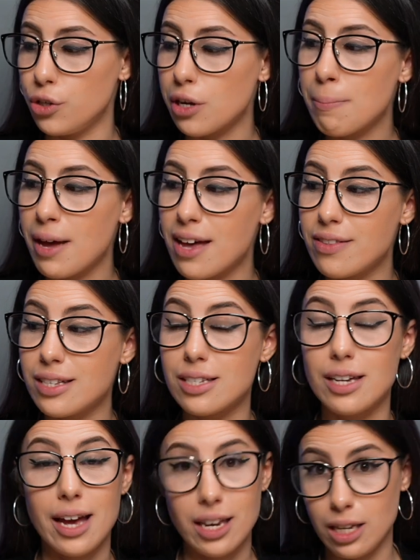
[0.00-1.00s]
You can pair this
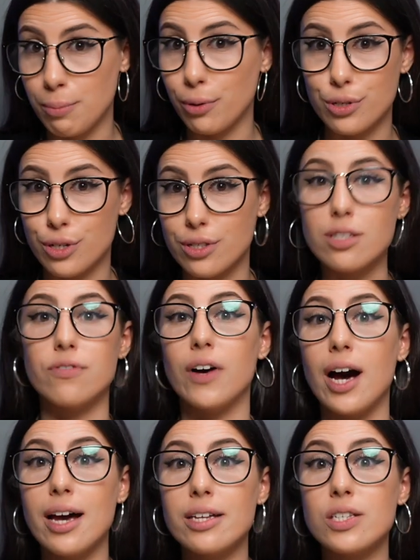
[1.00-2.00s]
to any Bluetooth
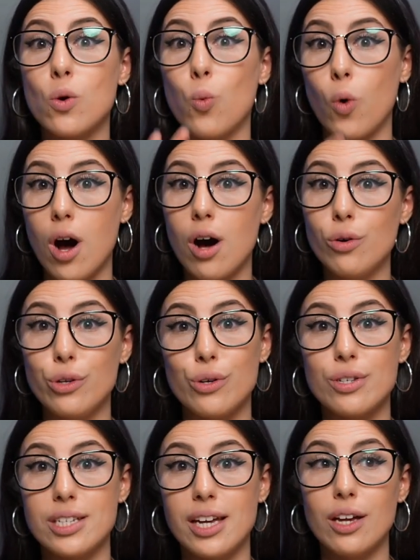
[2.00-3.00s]
device while
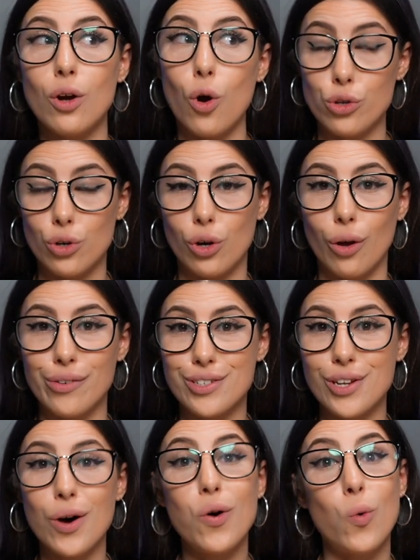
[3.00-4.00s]
using it on your
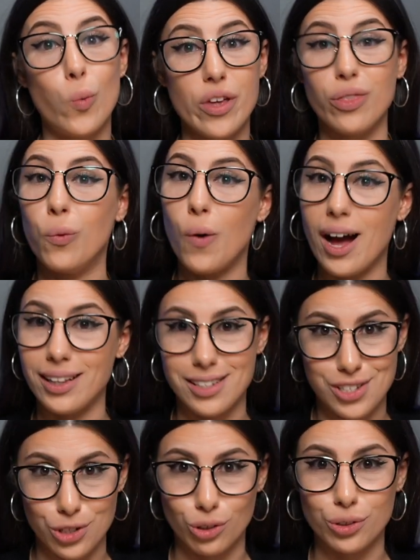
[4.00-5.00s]
console with the wireless
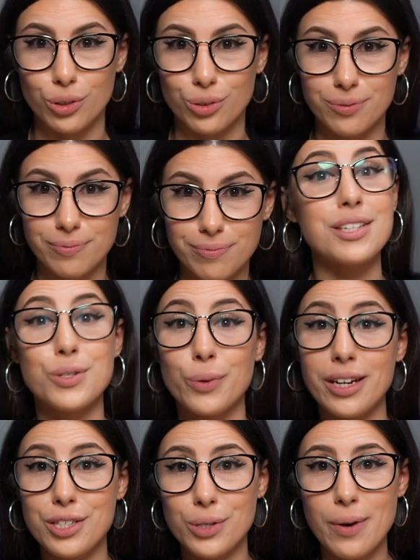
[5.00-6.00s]
dongle. It has
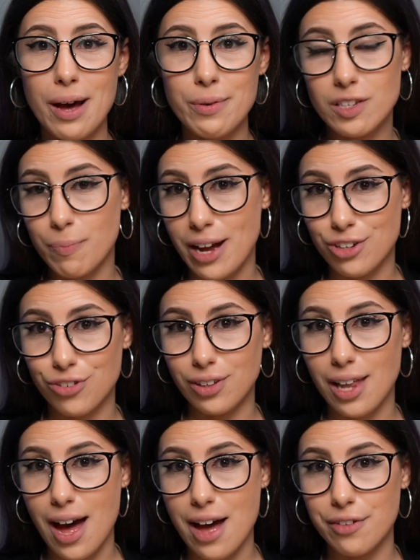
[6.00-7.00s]
22 hours of battery
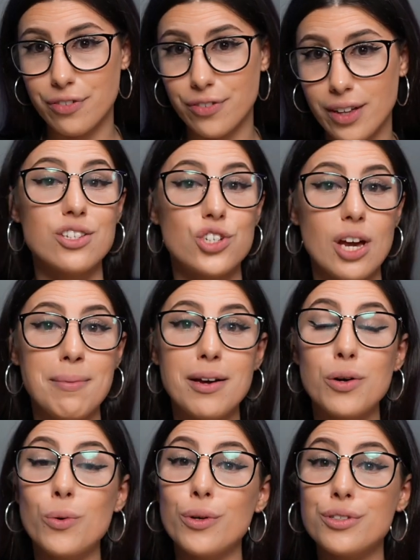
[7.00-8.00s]
life, has
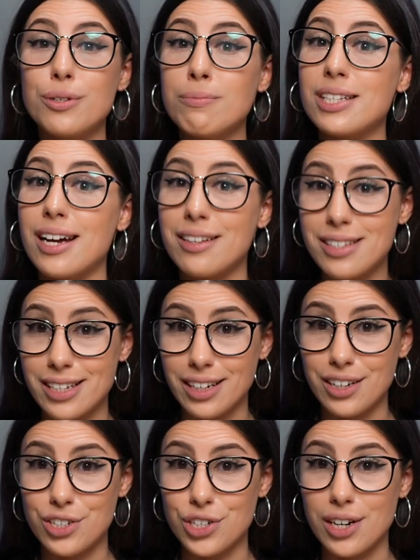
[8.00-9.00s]
JBL Quantum sound
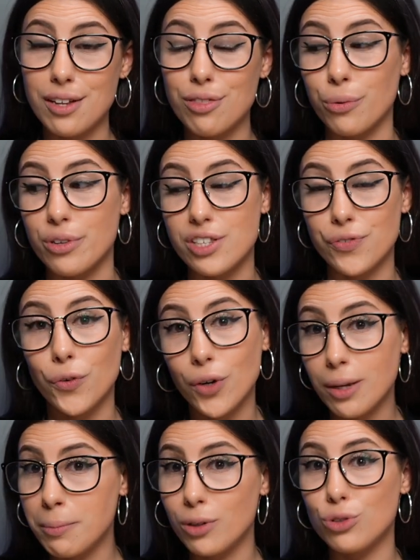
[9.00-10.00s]
signature through its
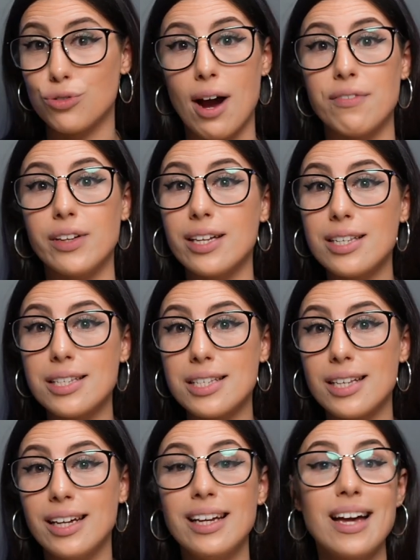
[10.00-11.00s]
40mm drivers,
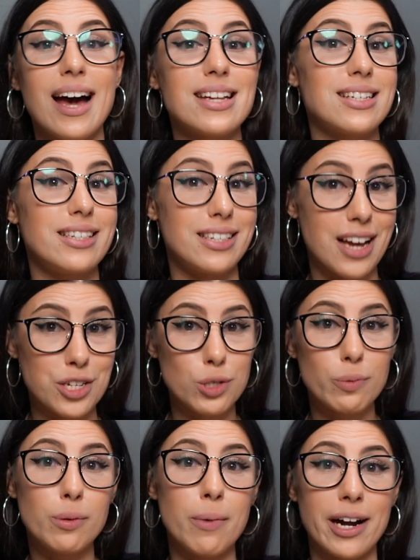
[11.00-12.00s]
has a
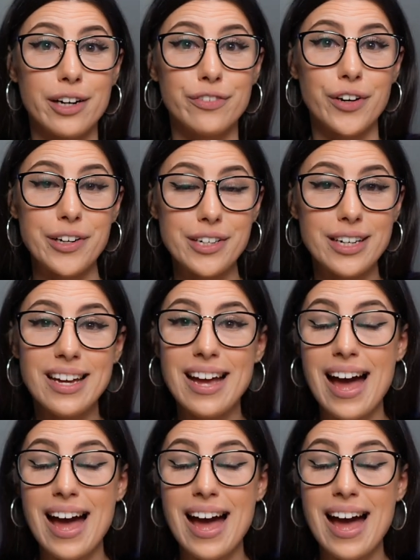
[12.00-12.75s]
detachable microphone,